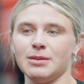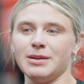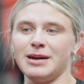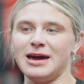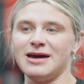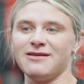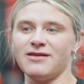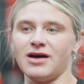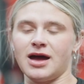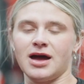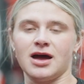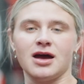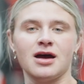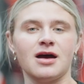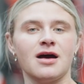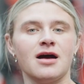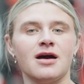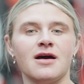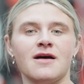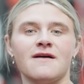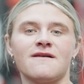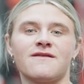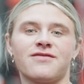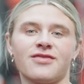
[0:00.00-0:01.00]
bit of a
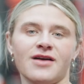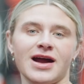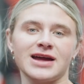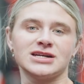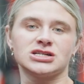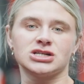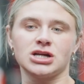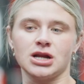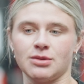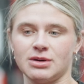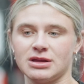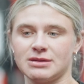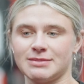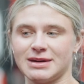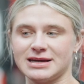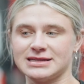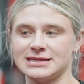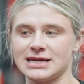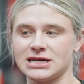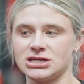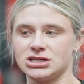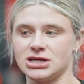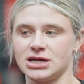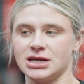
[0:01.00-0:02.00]
freshener with my
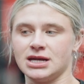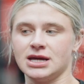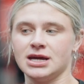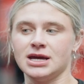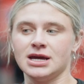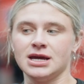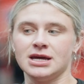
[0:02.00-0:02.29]
session,